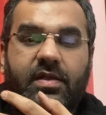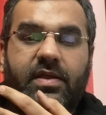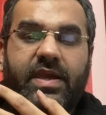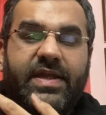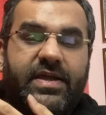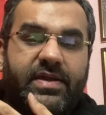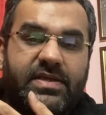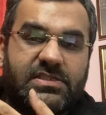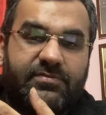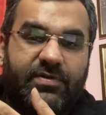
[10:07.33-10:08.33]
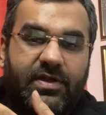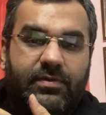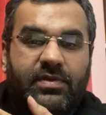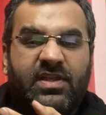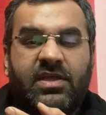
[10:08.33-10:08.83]
credit risk fund
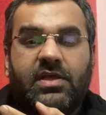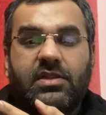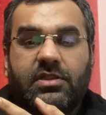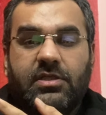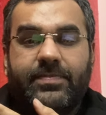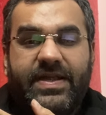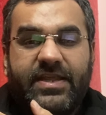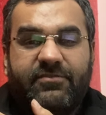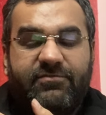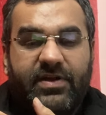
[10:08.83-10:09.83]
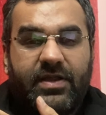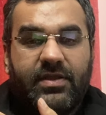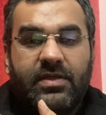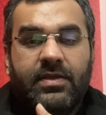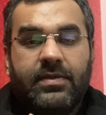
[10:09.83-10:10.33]
thematic fund
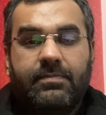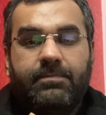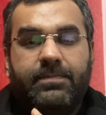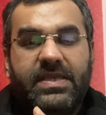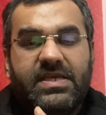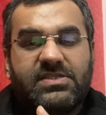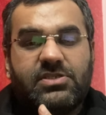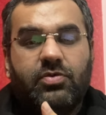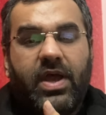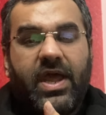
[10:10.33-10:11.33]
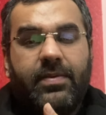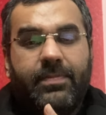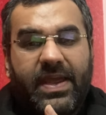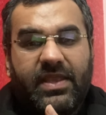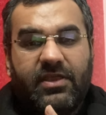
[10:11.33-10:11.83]
psu and
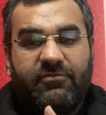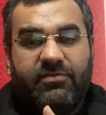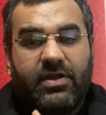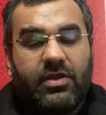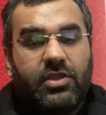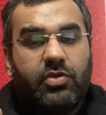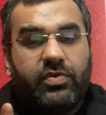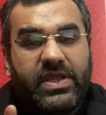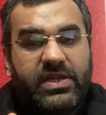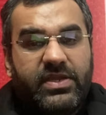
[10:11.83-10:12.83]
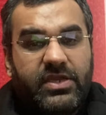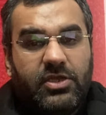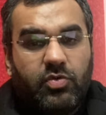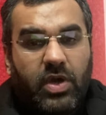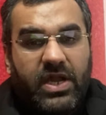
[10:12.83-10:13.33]
banking fund you really
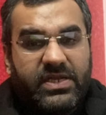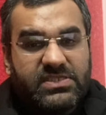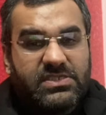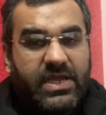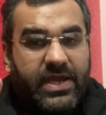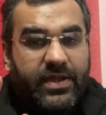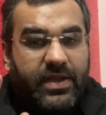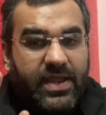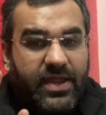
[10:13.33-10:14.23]
need to understand